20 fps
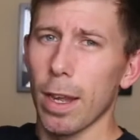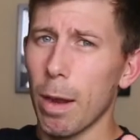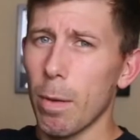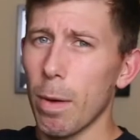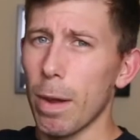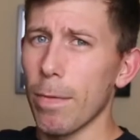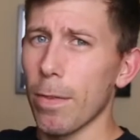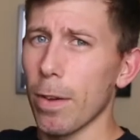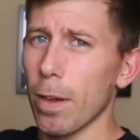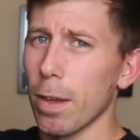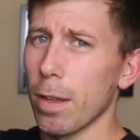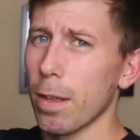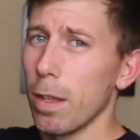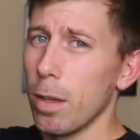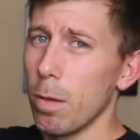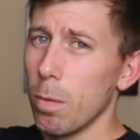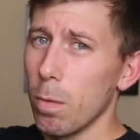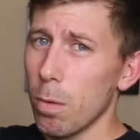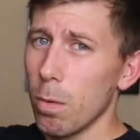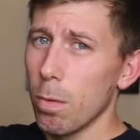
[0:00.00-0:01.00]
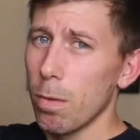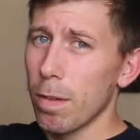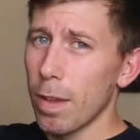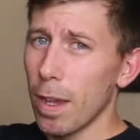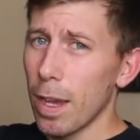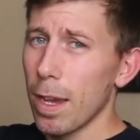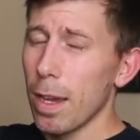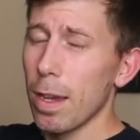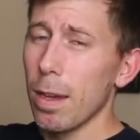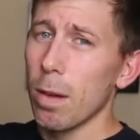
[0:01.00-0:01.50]
However, you will
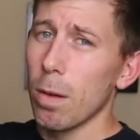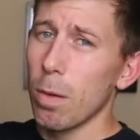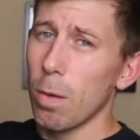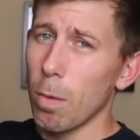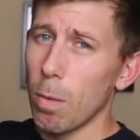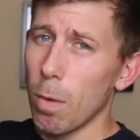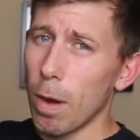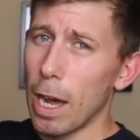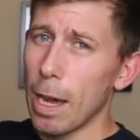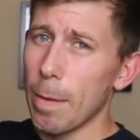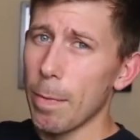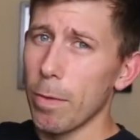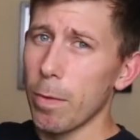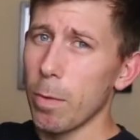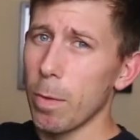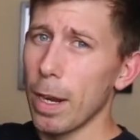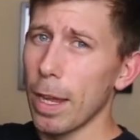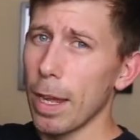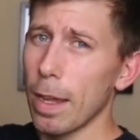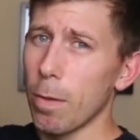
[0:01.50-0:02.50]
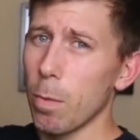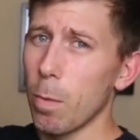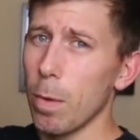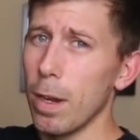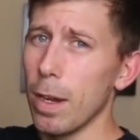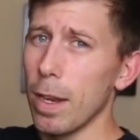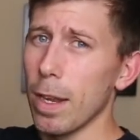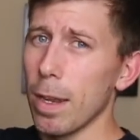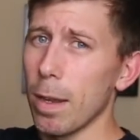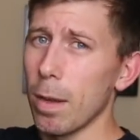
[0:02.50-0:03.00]
say, what happens when it gets
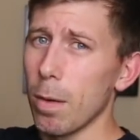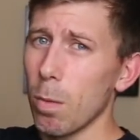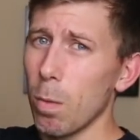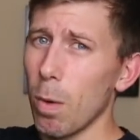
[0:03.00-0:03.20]
windy?